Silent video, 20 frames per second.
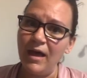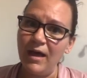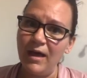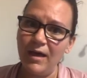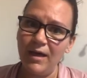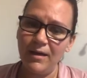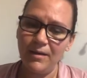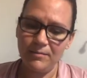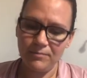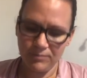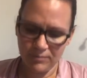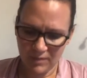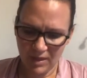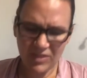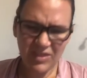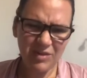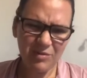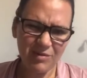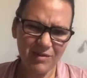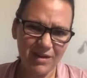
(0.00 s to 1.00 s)
I
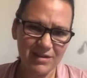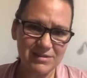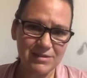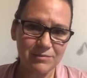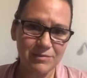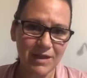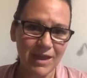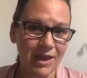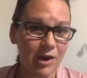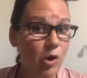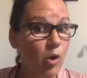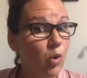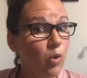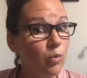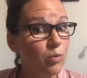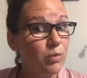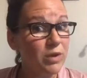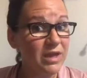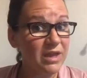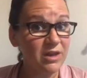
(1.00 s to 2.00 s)
think we've got something at
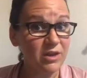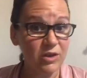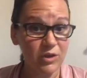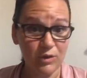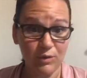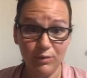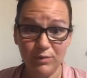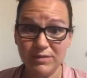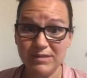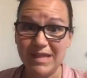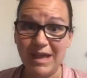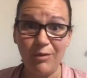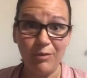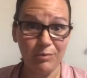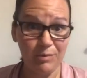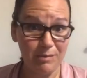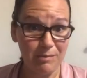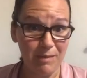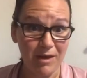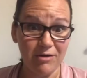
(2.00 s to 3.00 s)
home we can use that
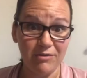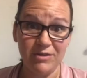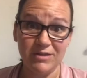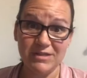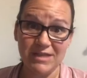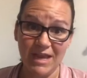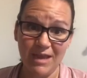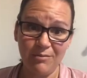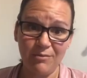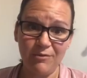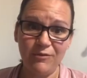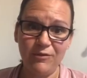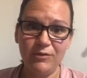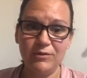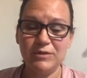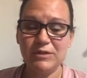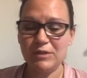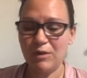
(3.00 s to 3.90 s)
would be better than Tamiflu.